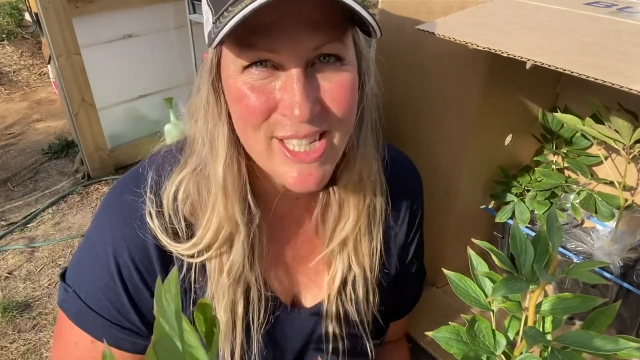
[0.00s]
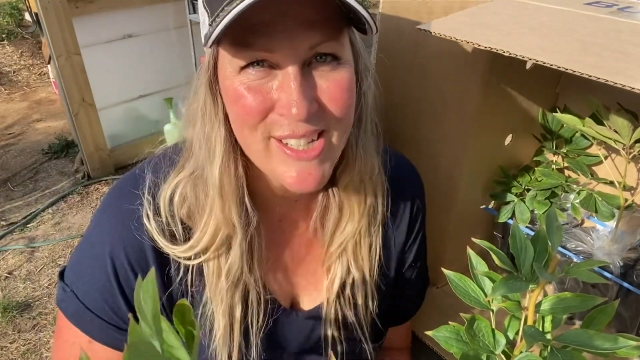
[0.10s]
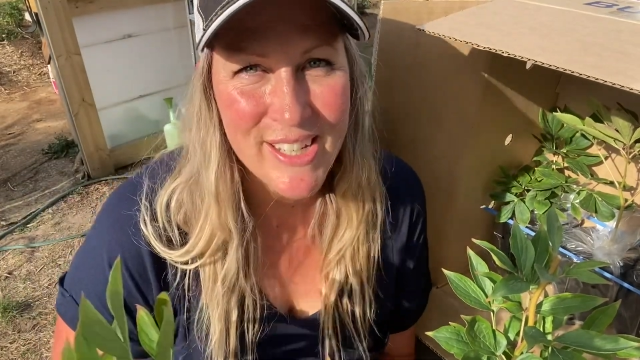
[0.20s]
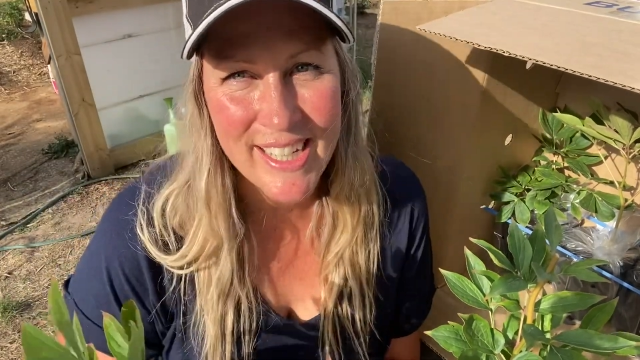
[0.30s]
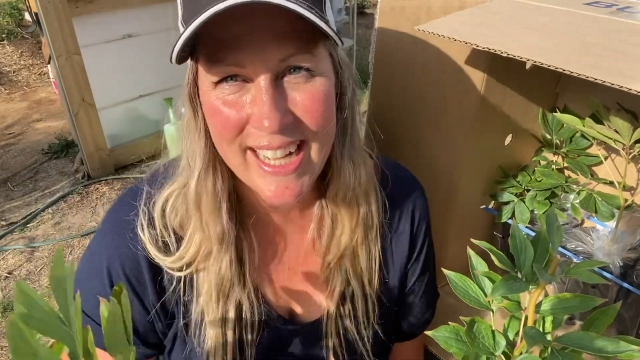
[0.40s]

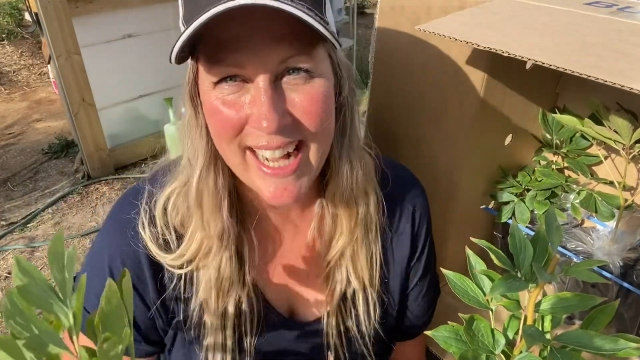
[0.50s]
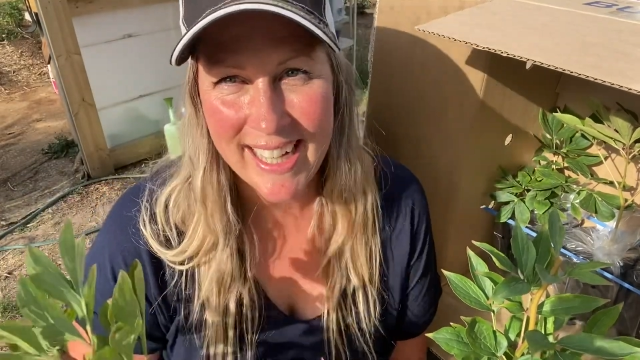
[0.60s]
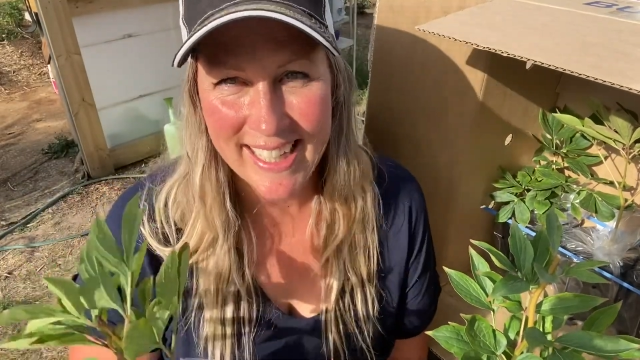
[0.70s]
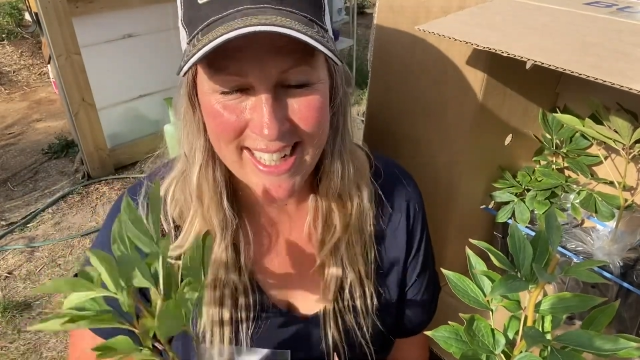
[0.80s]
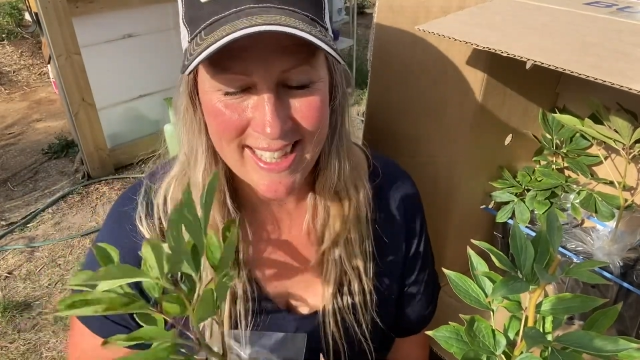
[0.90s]
to
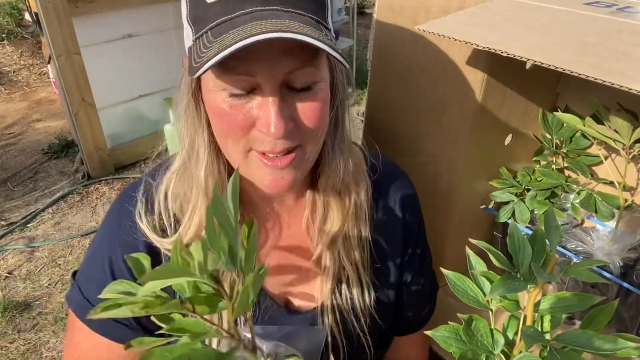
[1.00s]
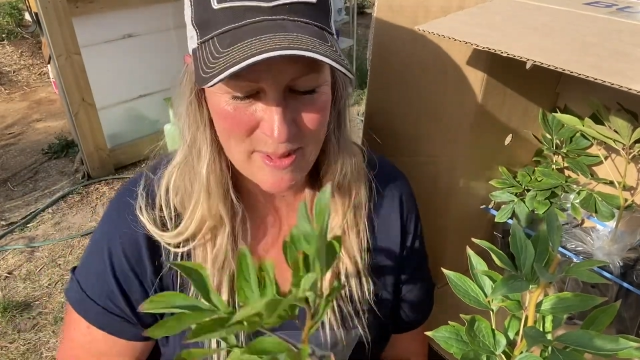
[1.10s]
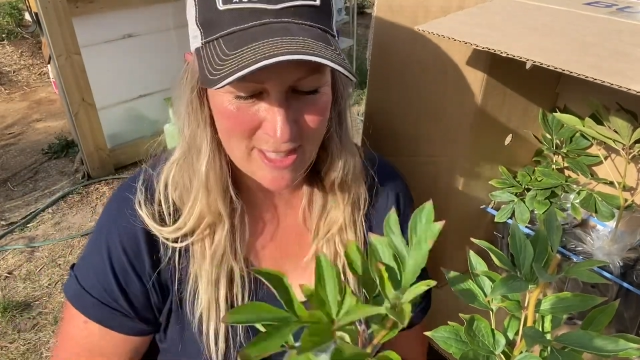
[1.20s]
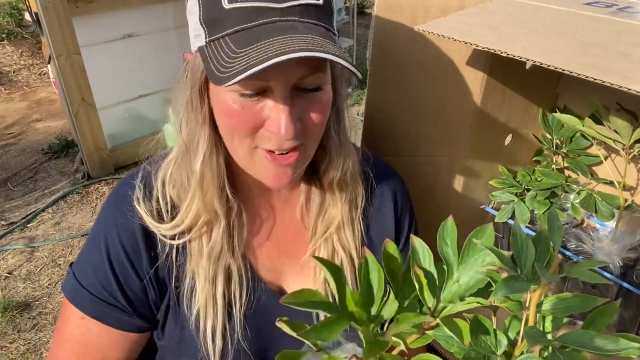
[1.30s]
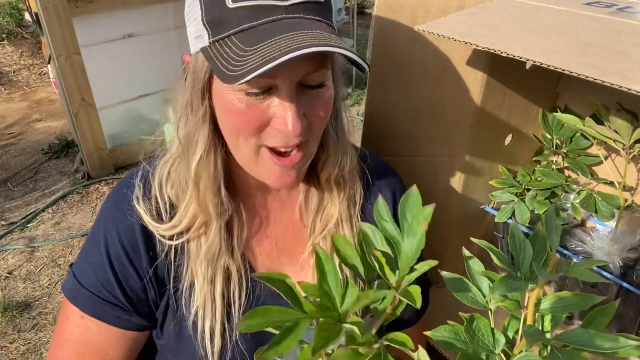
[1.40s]
getting them
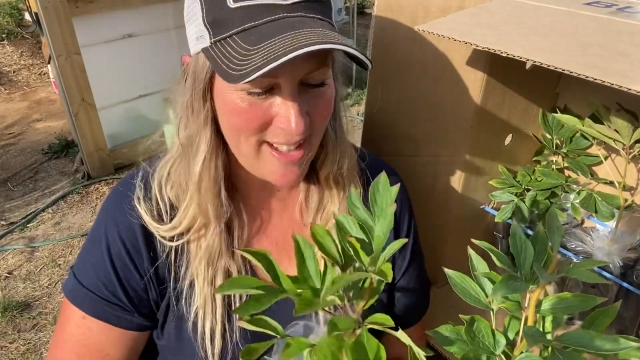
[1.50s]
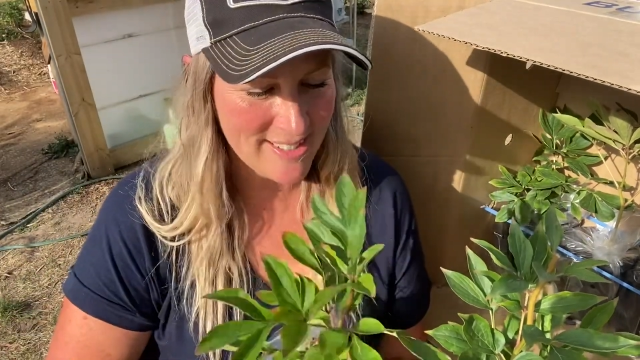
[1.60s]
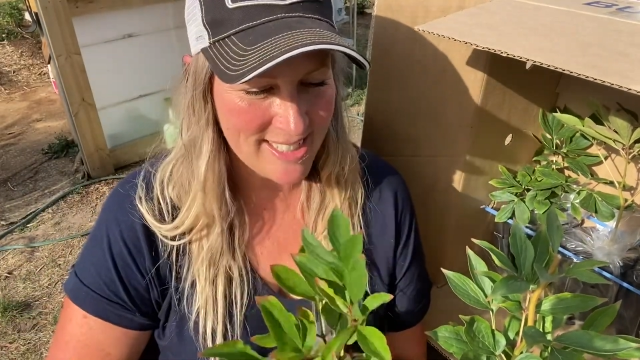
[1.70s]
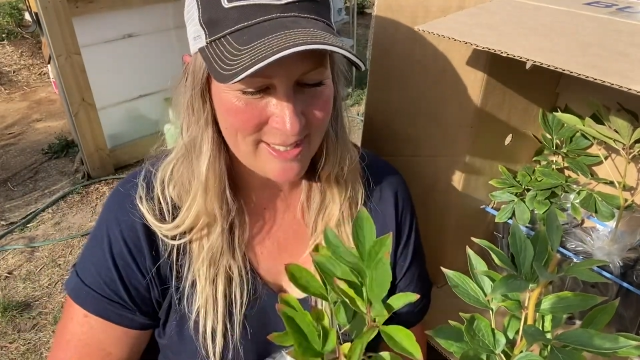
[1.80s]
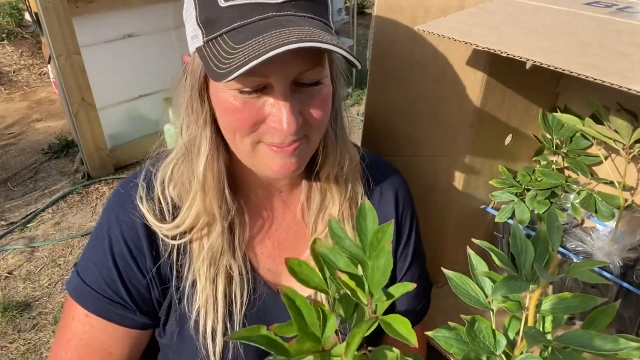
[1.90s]
in the
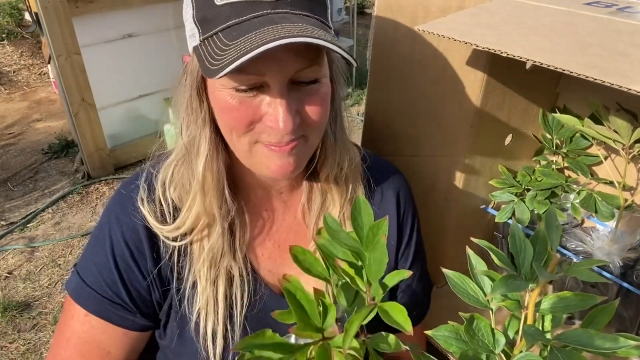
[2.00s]
ground.